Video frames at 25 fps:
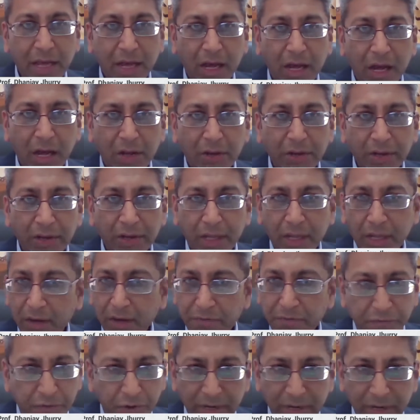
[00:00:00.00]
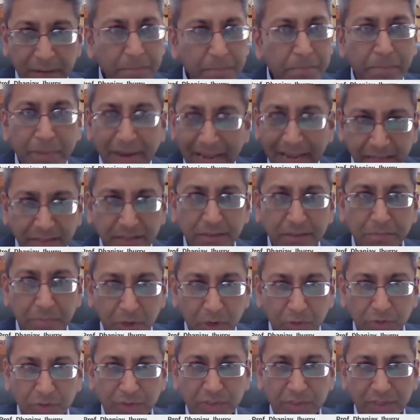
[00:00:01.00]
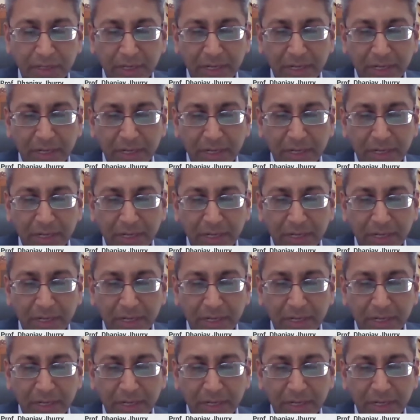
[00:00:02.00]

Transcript: on a fully blended mode.